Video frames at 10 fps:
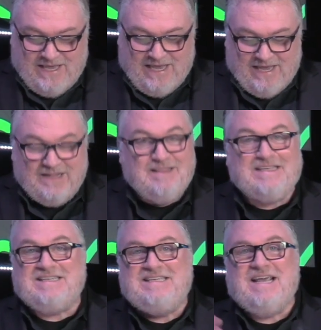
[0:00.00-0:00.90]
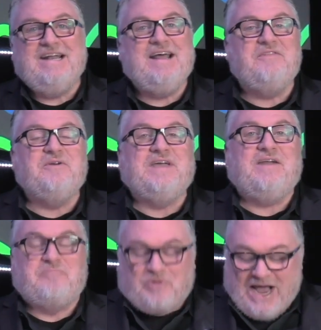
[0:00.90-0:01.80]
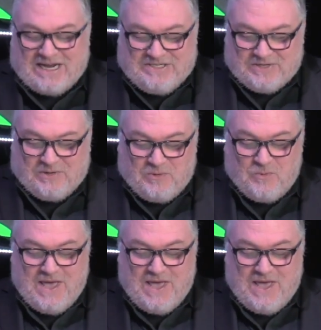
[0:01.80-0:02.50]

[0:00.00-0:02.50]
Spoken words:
And this is yet another kind of practical